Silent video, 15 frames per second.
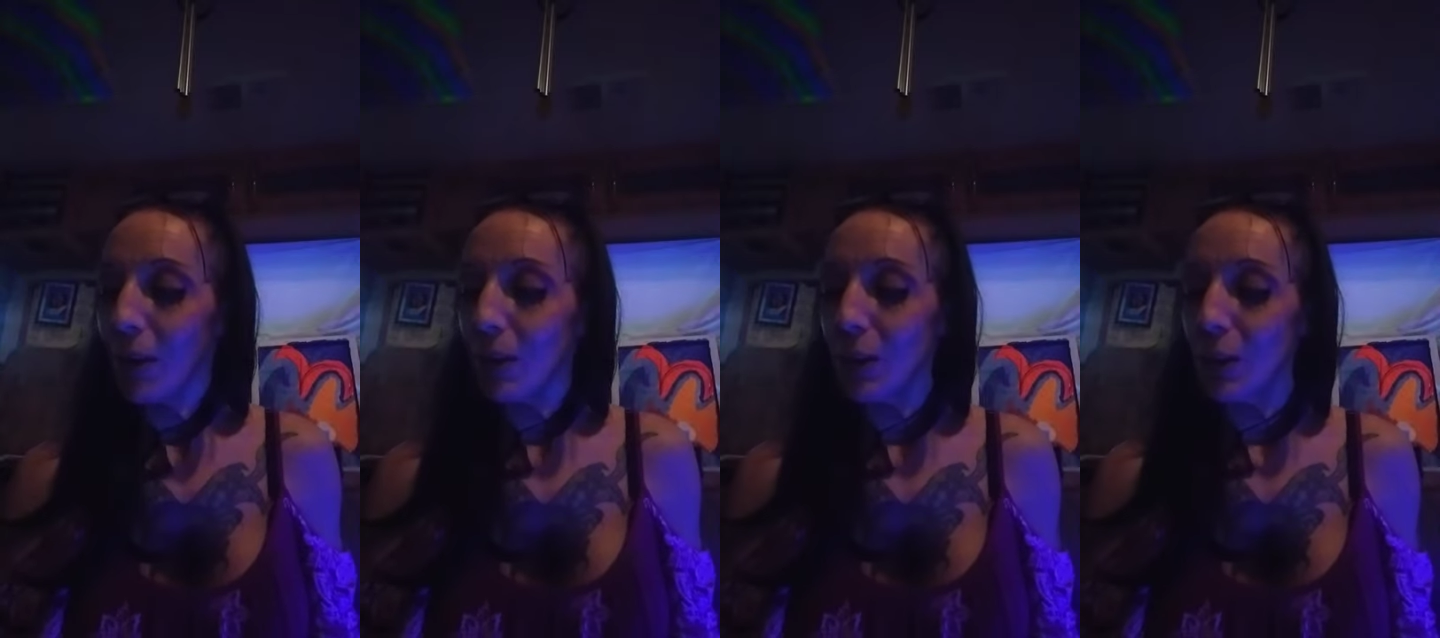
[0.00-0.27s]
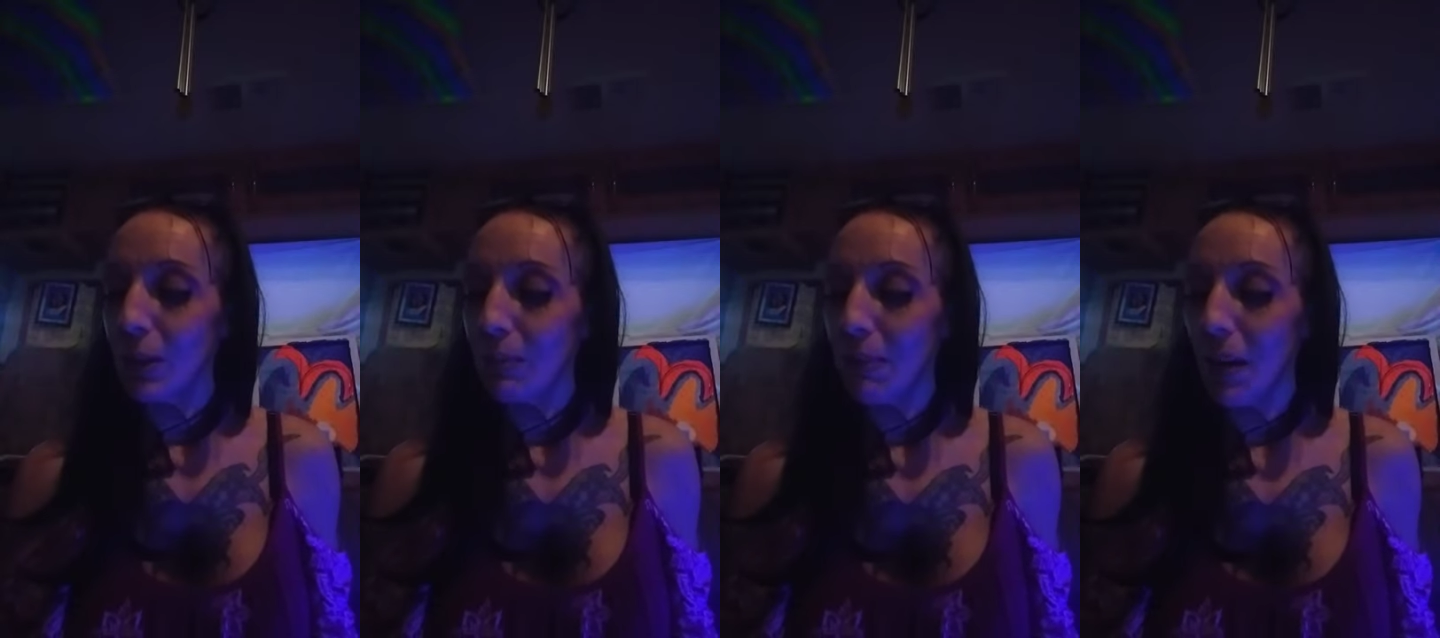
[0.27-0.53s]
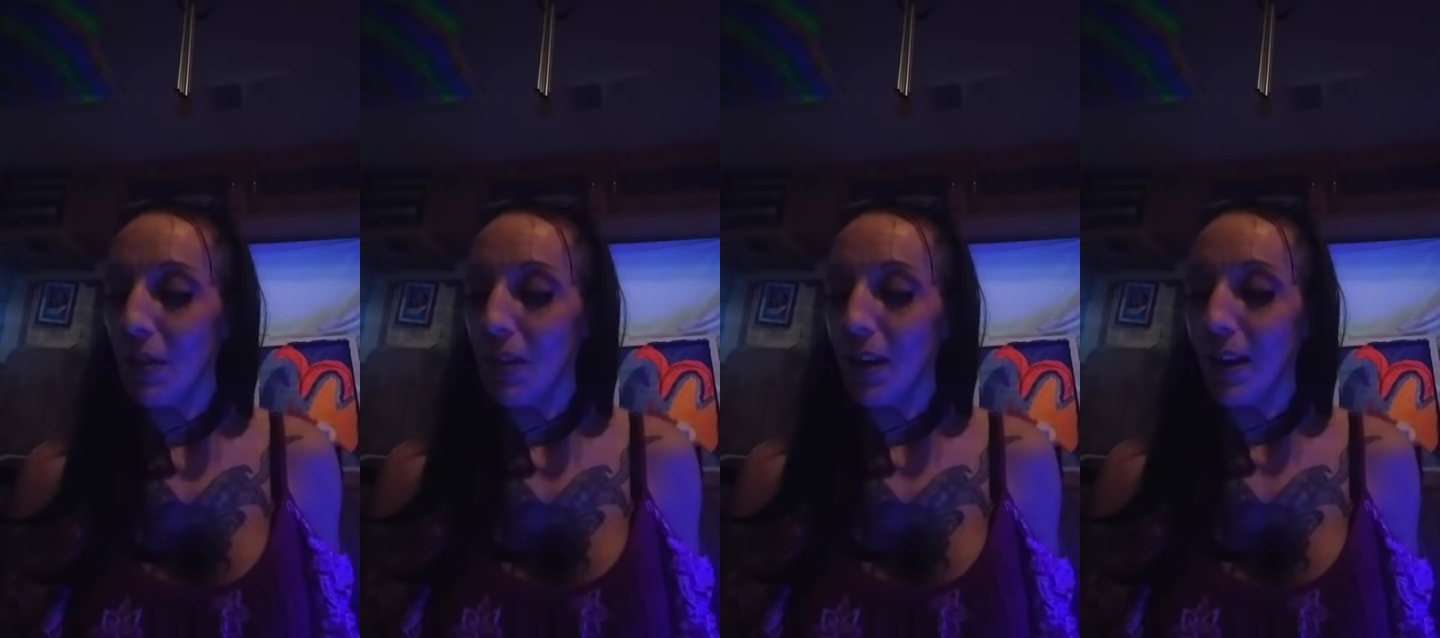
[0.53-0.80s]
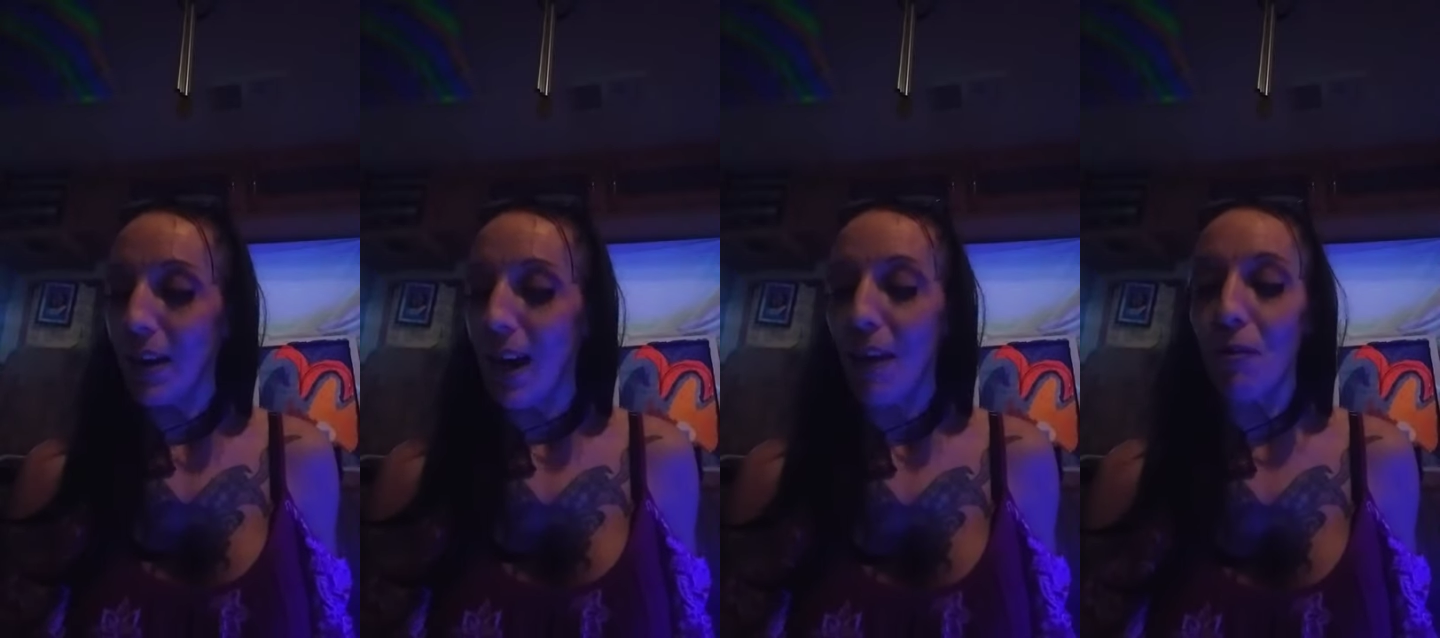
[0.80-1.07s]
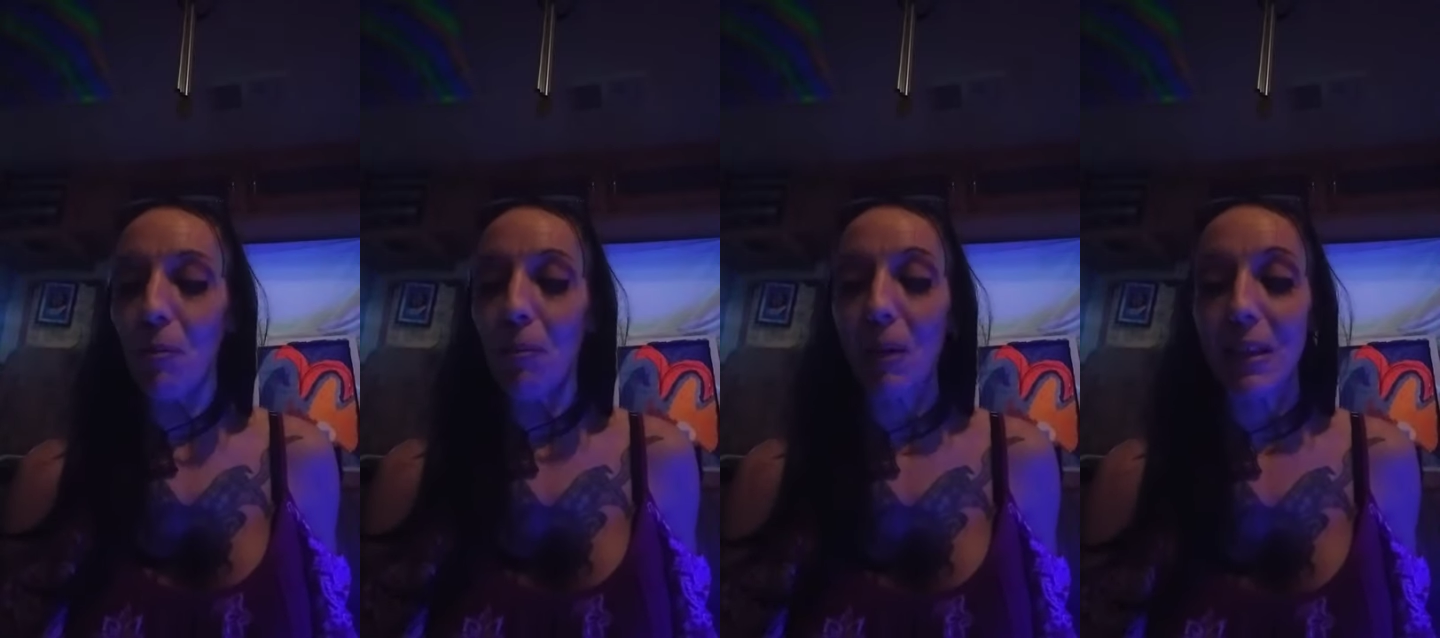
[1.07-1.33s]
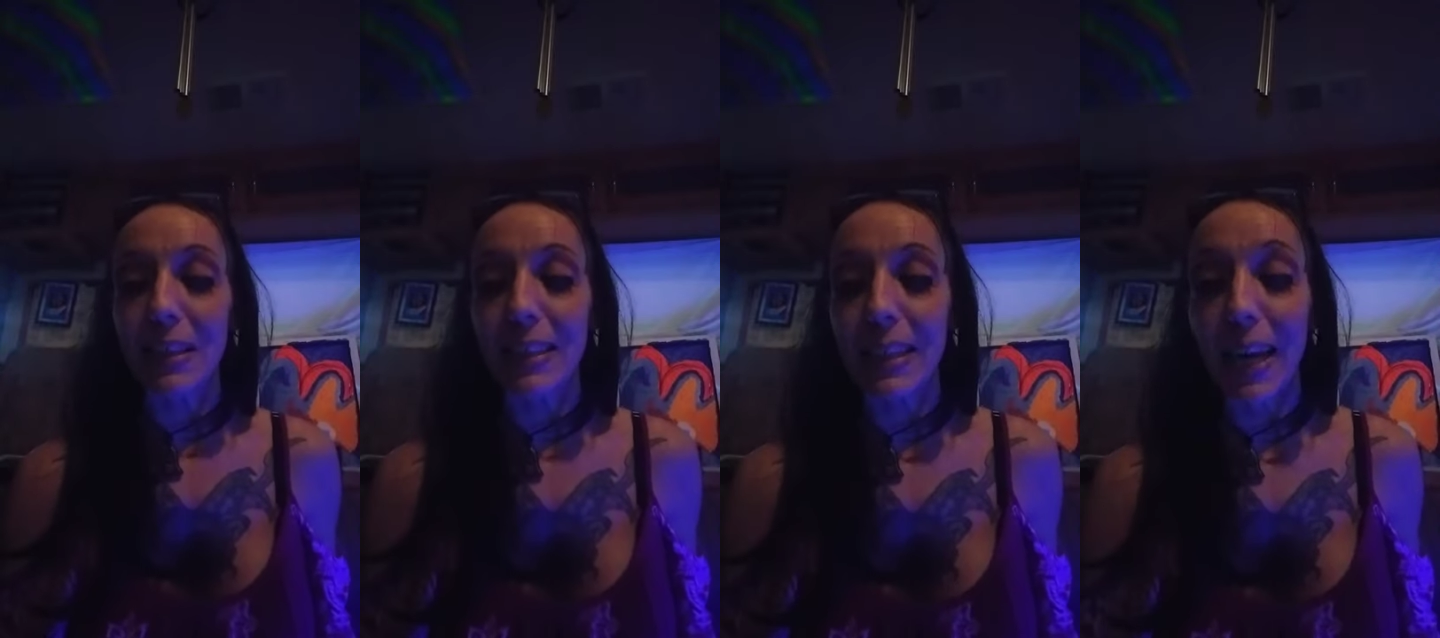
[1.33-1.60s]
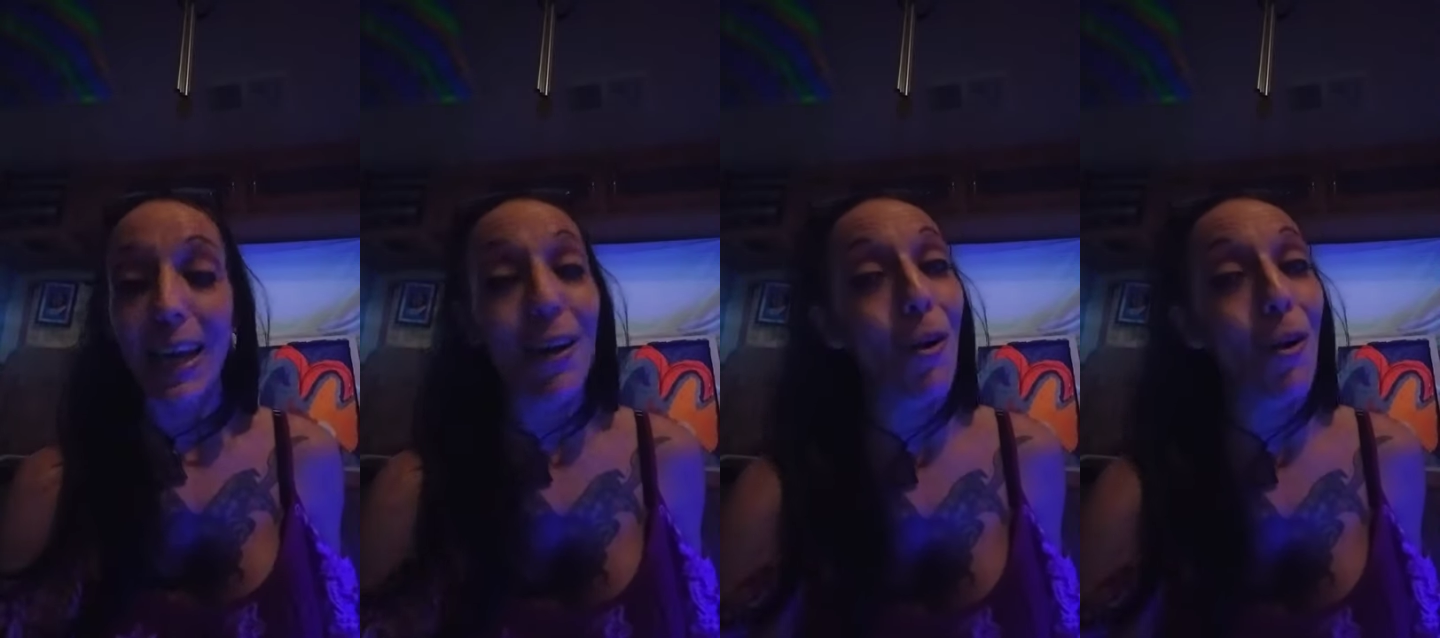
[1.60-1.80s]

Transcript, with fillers: Krystle's method and have a blessed day.